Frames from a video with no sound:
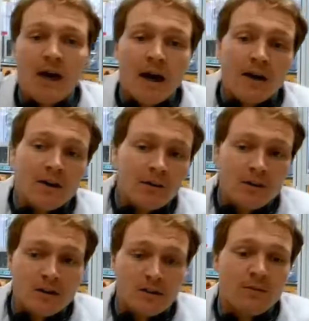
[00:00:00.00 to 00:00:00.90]
and
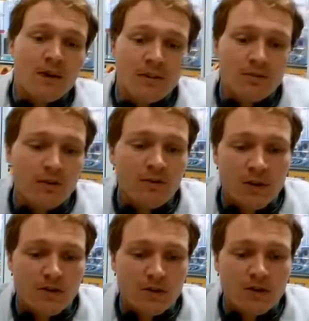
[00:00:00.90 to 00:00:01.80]
also some other
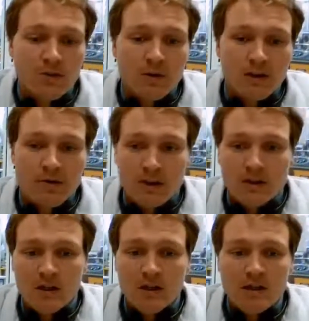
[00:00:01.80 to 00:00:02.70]
derivatives that we
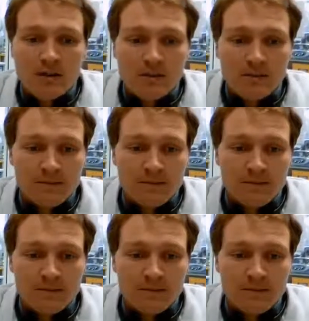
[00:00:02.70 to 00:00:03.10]
synthesized.